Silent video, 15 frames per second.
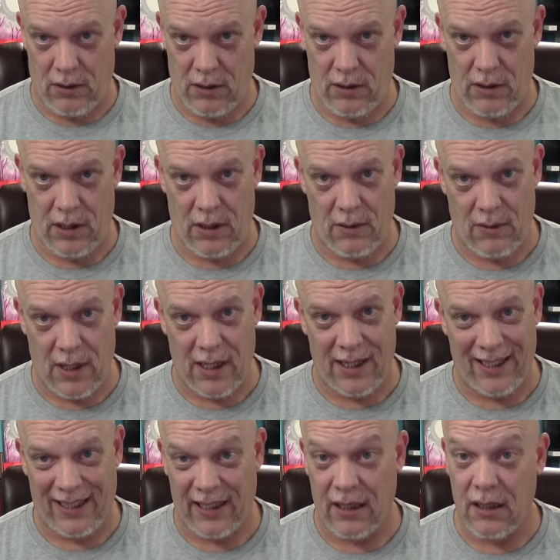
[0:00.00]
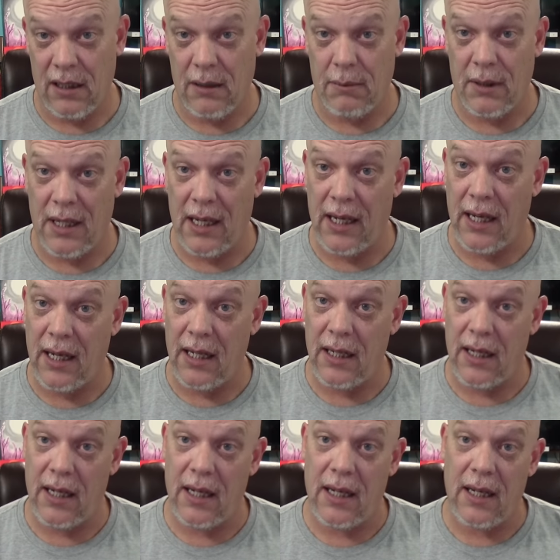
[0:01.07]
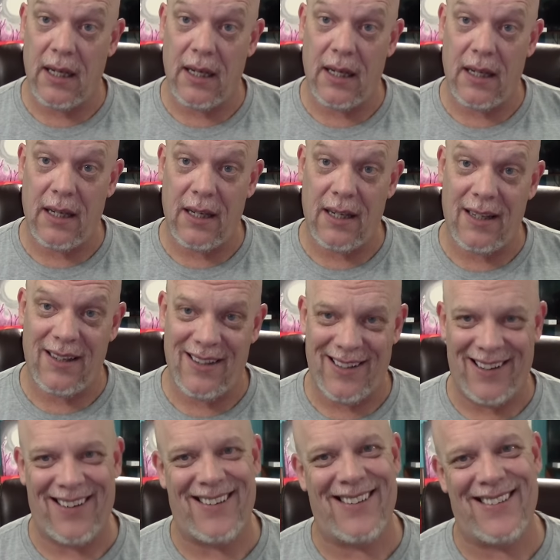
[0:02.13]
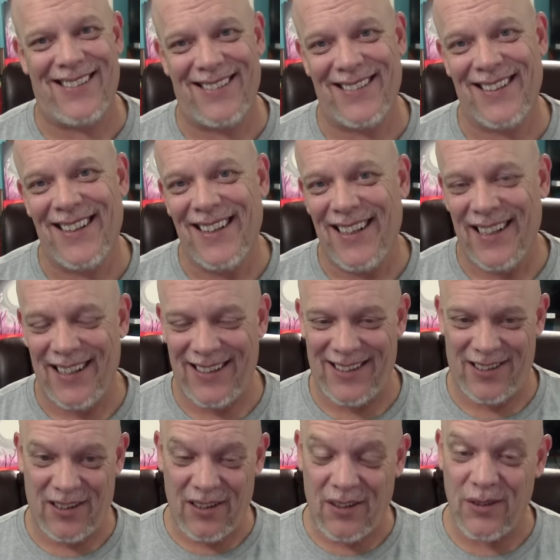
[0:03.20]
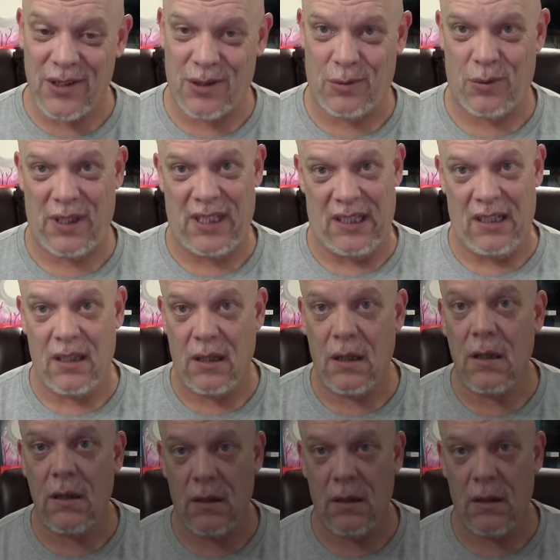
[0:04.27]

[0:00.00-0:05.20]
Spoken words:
Do you want to kill a planet? Oh, it's so sweet.